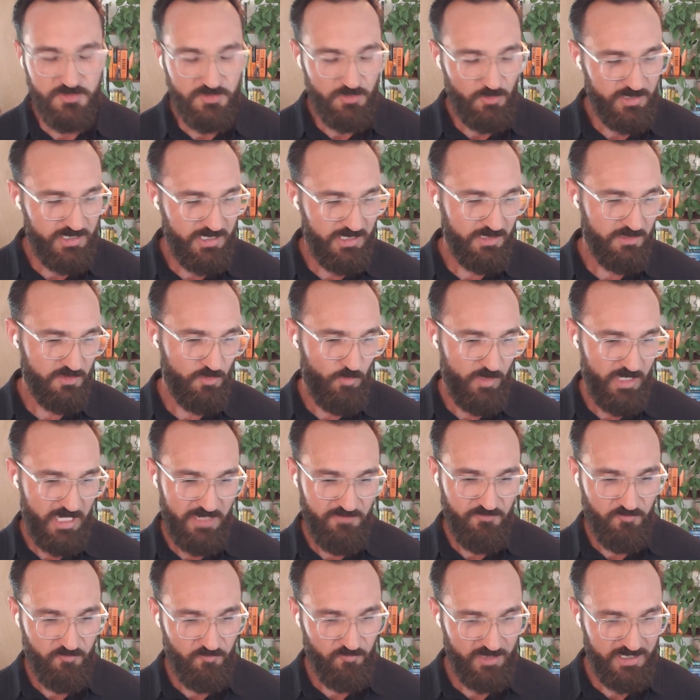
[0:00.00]
So again, the way
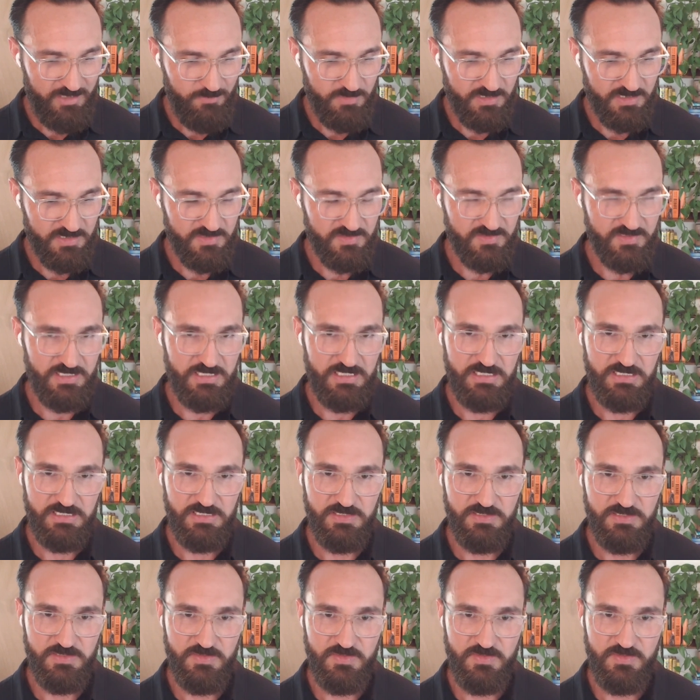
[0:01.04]
I frame this
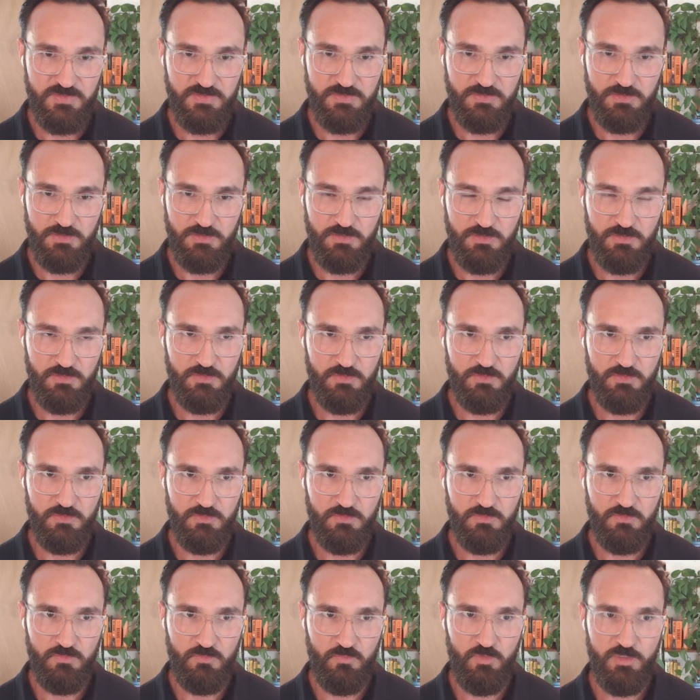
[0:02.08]
is,
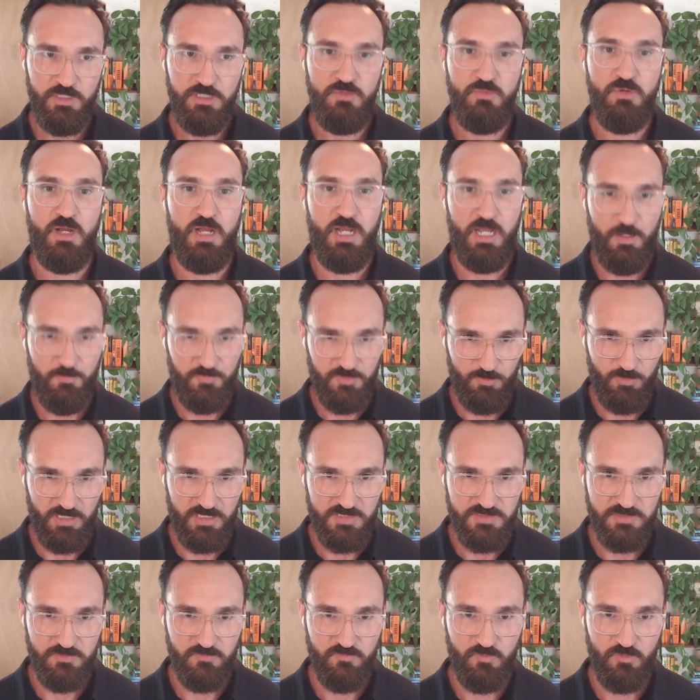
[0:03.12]
what are you
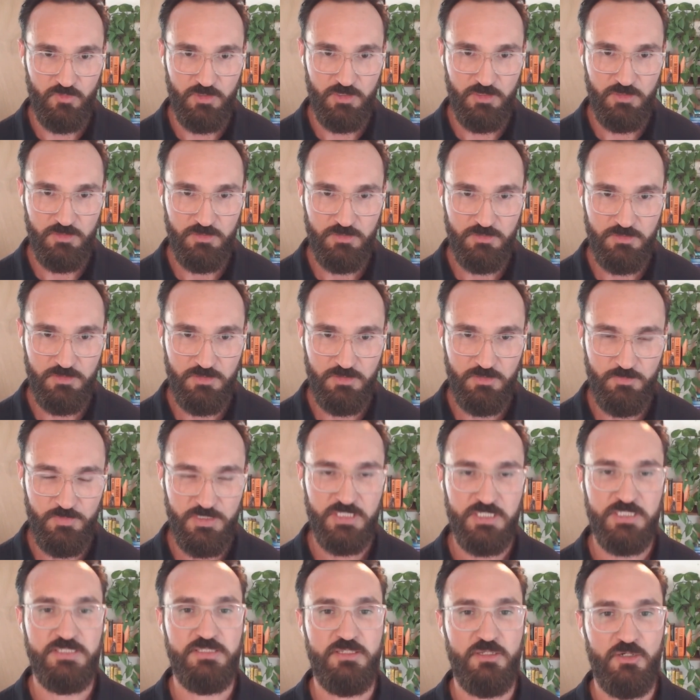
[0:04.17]
optimizing for?
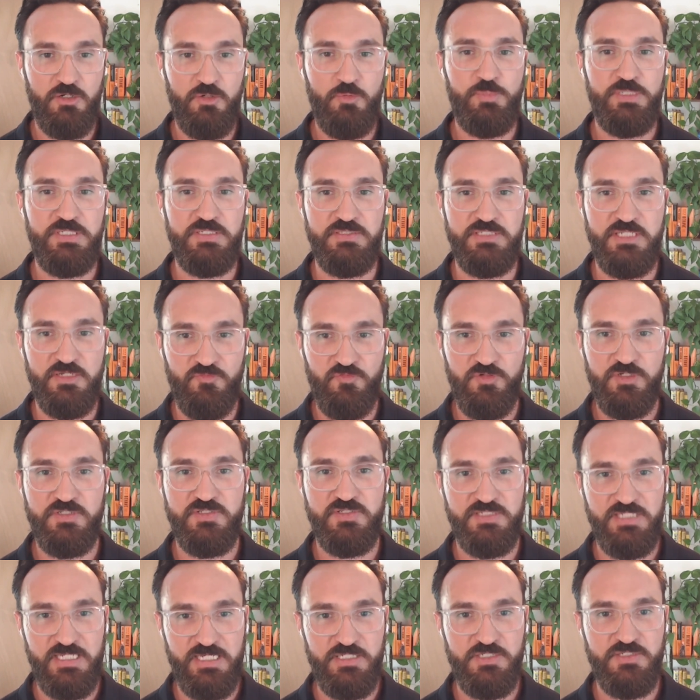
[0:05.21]
Because there will be different
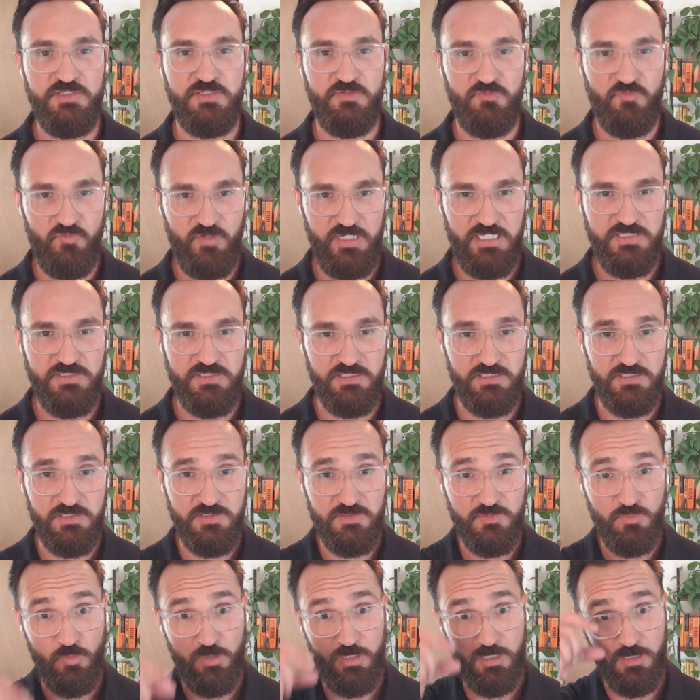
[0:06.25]
stages and
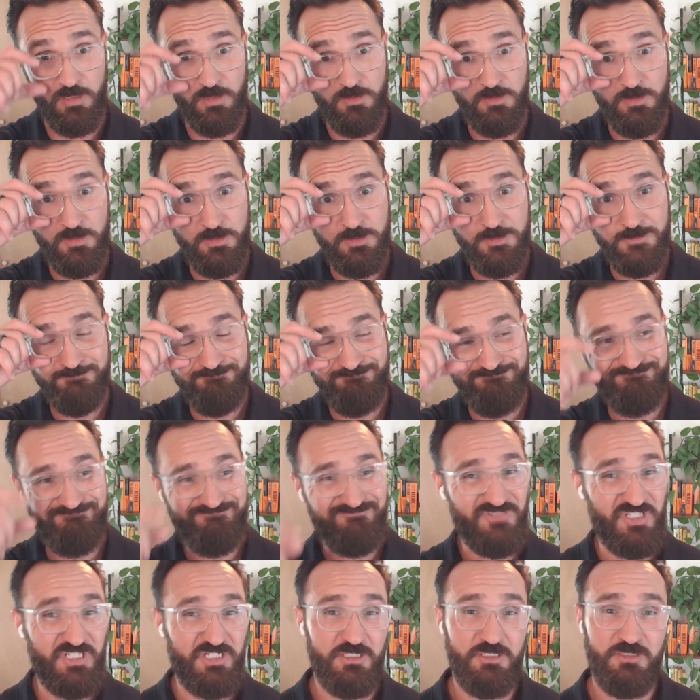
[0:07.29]
phases where,
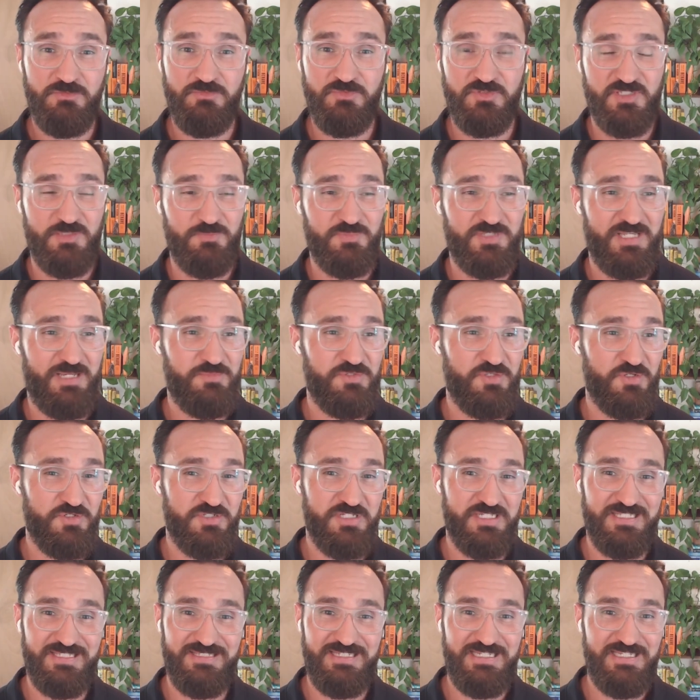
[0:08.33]
sometimes
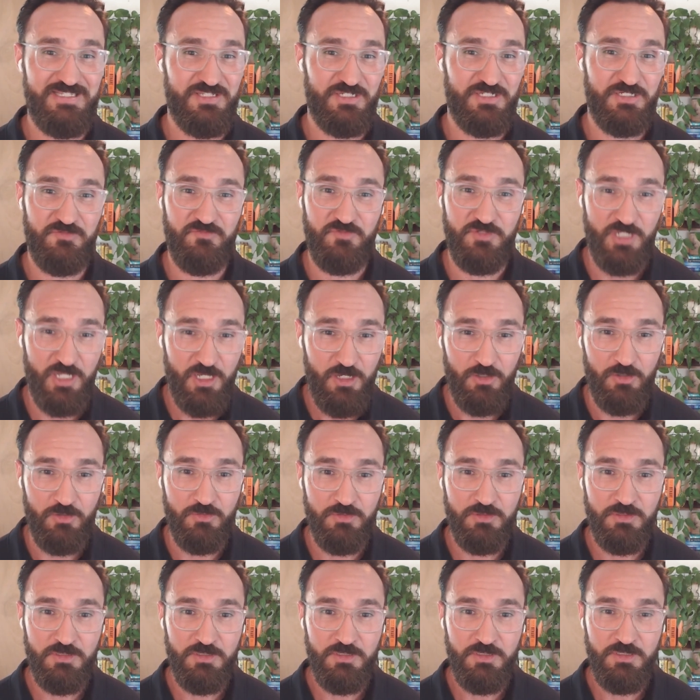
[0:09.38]
there's a season of
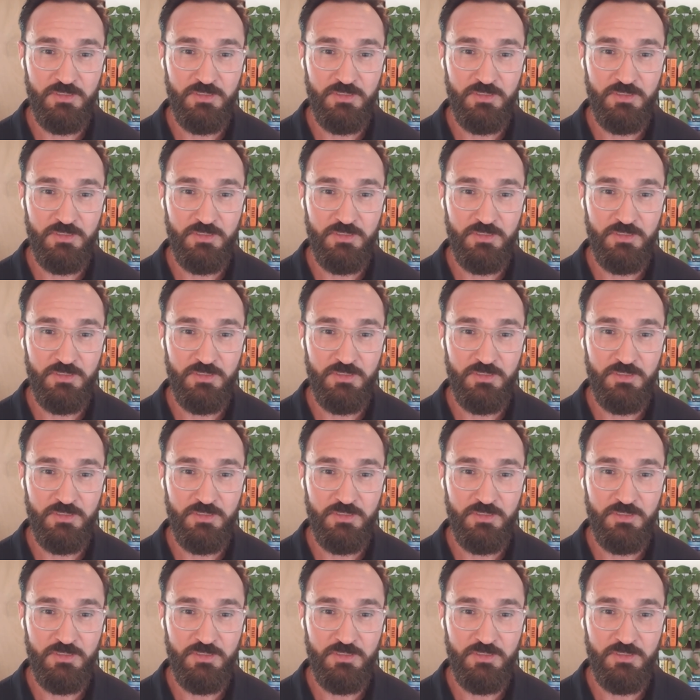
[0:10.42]
no,